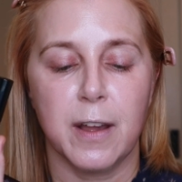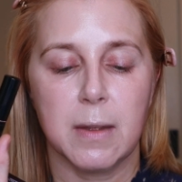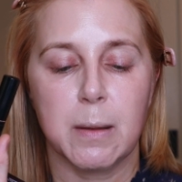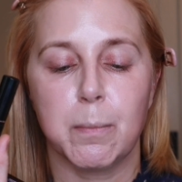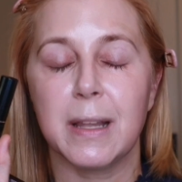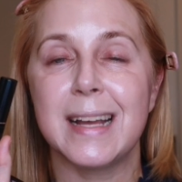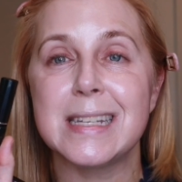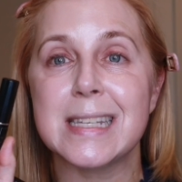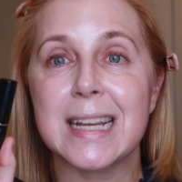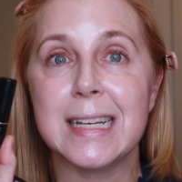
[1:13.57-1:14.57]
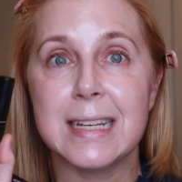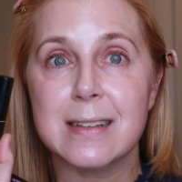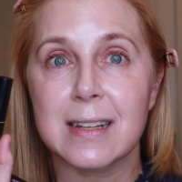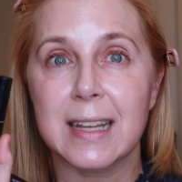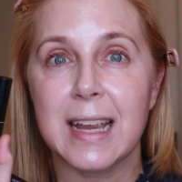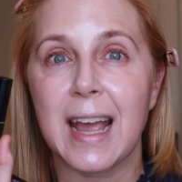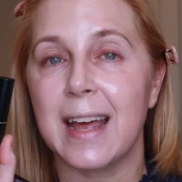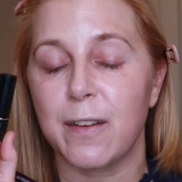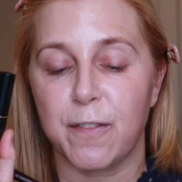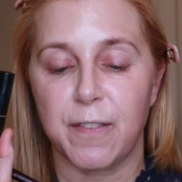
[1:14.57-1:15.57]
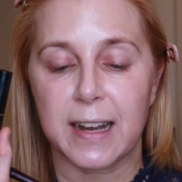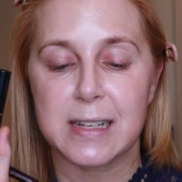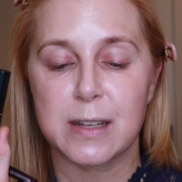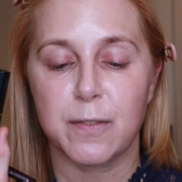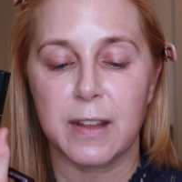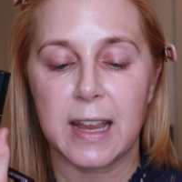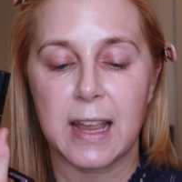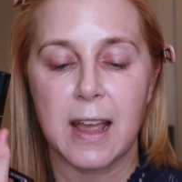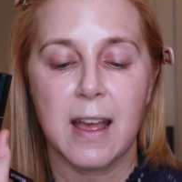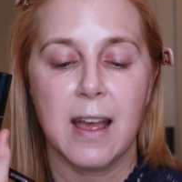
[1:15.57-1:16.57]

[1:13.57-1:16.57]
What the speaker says: It blends easily and effectively,